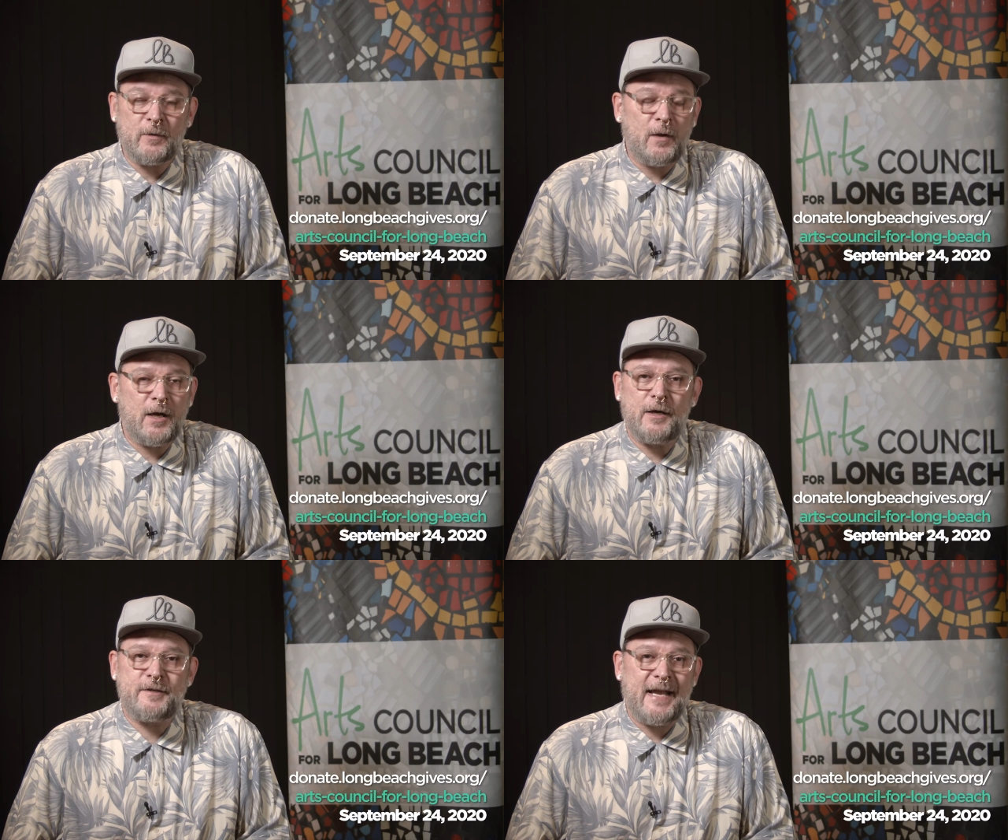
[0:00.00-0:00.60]

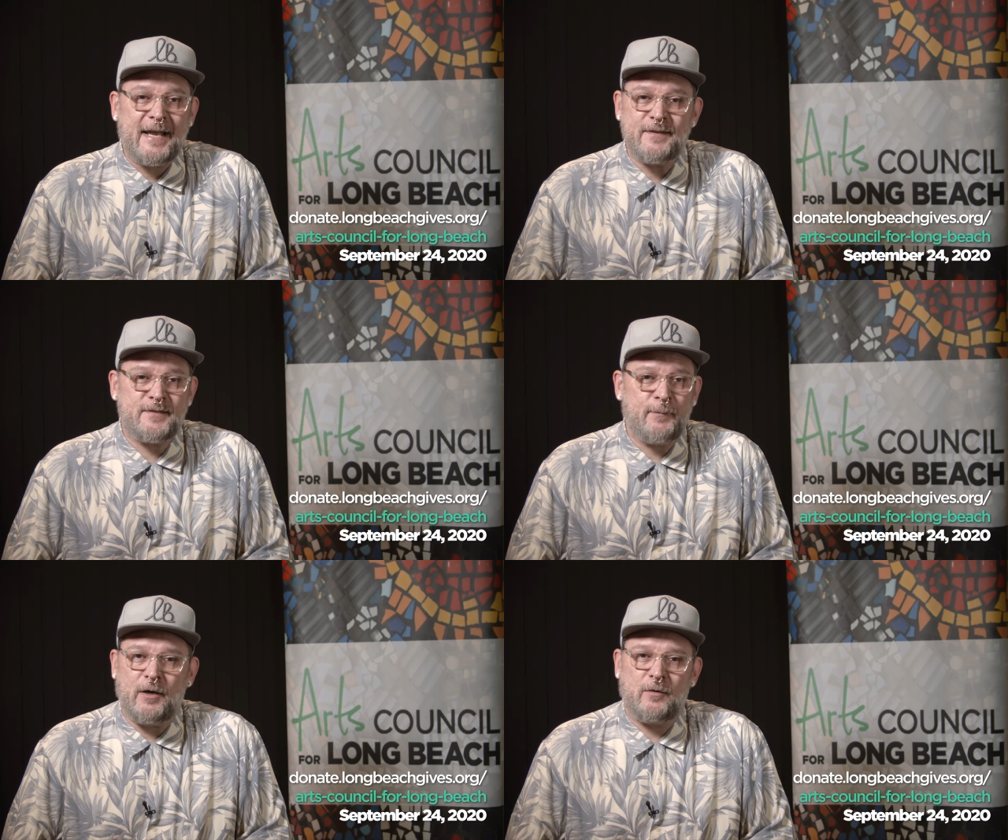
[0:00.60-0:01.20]
large and
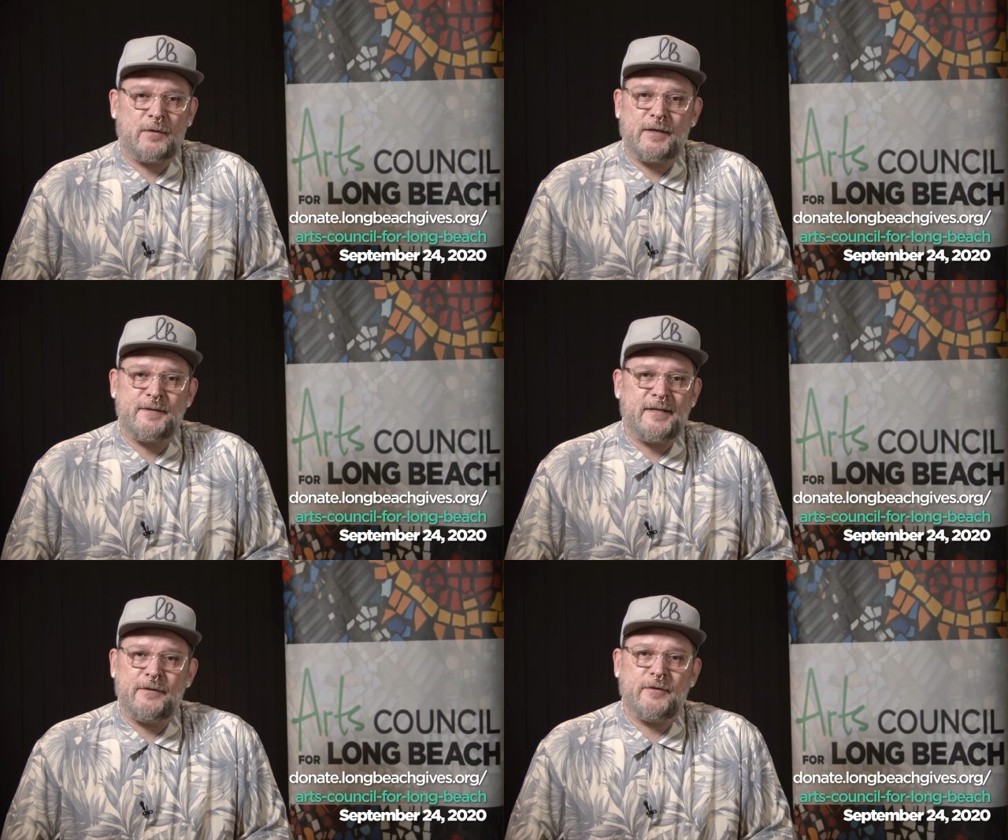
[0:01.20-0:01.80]
small
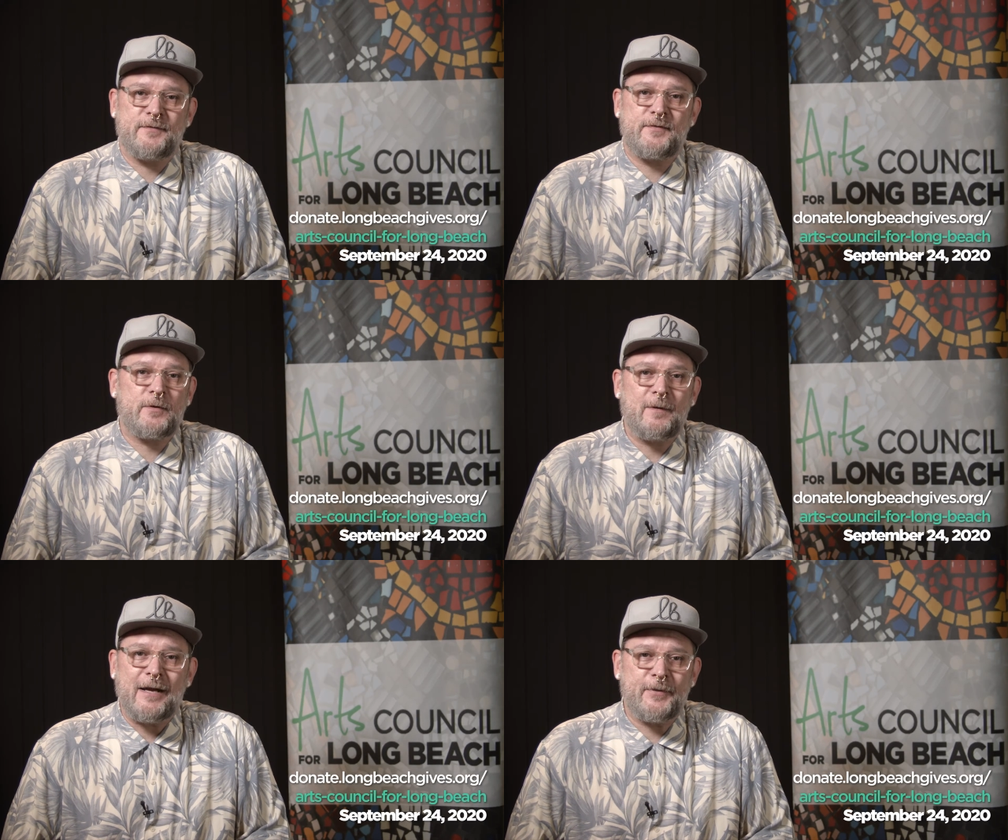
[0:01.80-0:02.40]
organizations
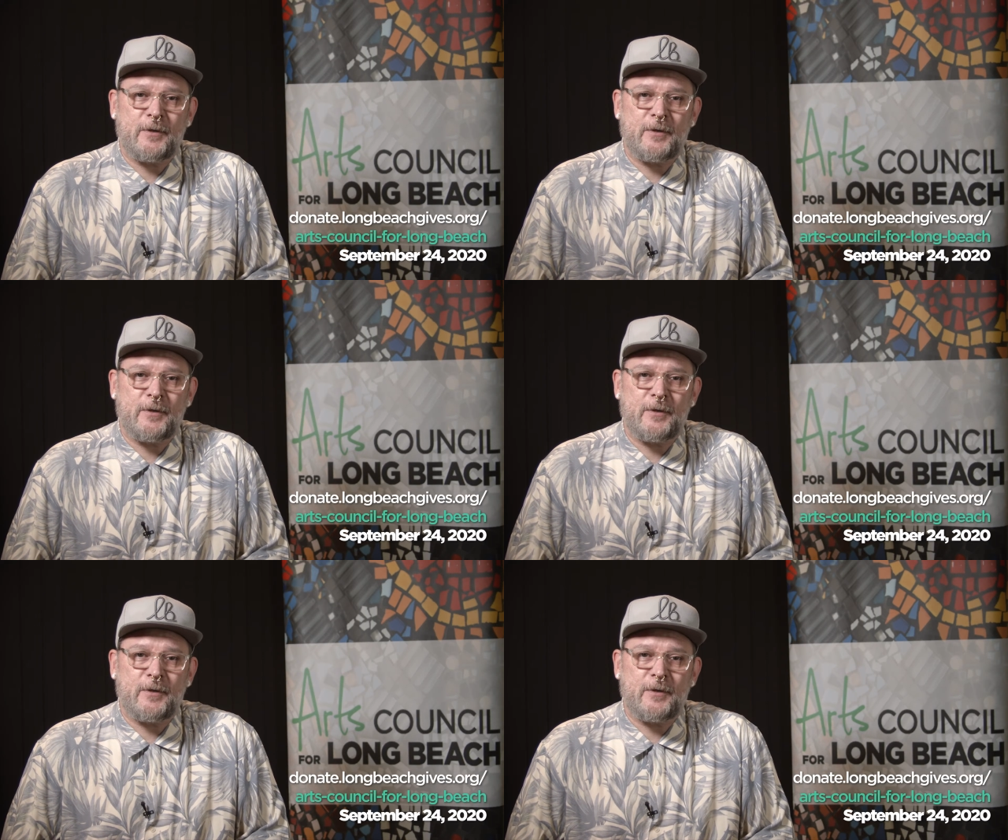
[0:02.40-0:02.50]
throughout